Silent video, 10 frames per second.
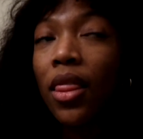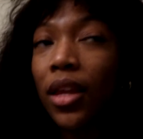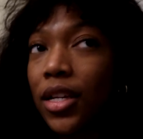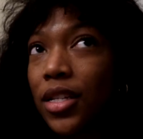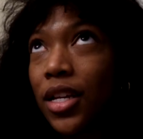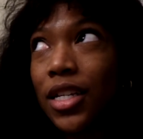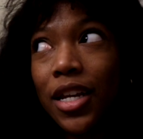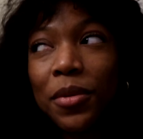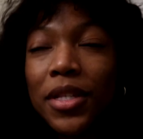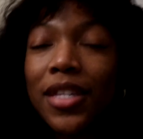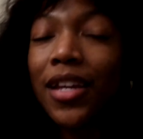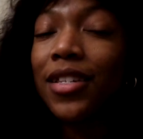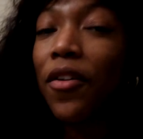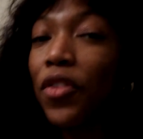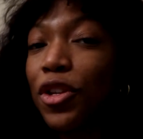Like I said, today was day
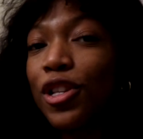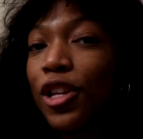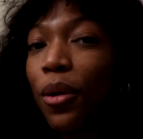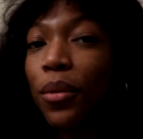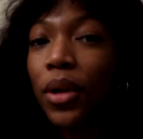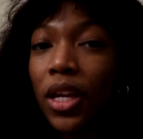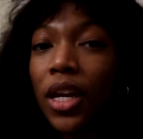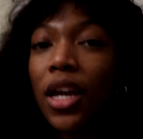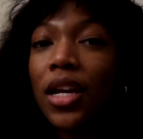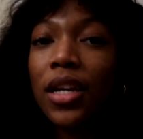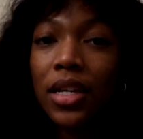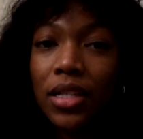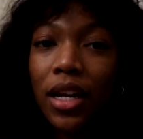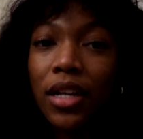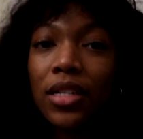seven, so really
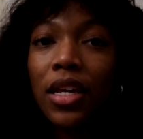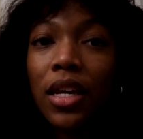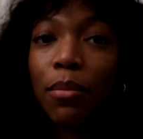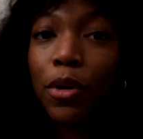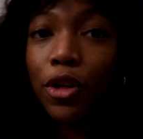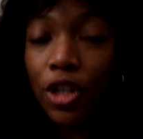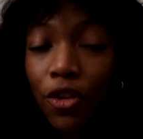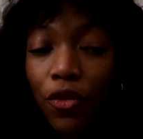excited to keep pushing